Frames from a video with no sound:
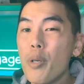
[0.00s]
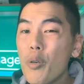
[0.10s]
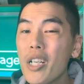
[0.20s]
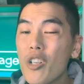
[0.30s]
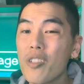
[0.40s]

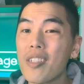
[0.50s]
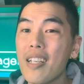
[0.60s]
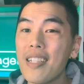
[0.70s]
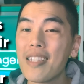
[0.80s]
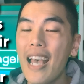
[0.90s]
Building
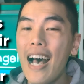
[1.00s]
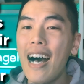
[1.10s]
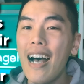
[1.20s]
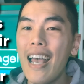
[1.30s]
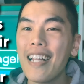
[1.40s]
consents
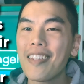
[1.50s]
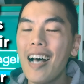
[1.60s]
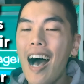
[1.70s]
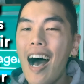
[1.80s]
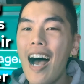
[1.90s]
are at the
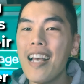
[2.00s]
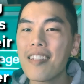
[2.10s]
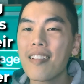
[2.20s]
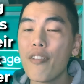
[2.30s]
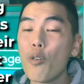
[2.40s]

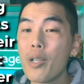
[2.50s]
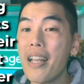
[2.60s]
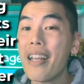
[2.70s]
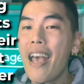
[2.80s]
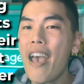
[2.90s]
highest level that
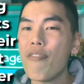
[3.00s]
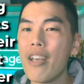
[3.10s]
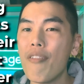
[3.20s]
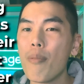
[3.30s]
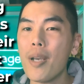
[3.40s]
they have
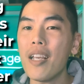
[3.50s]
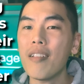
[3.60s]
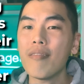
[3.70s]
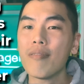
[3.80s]
ever been.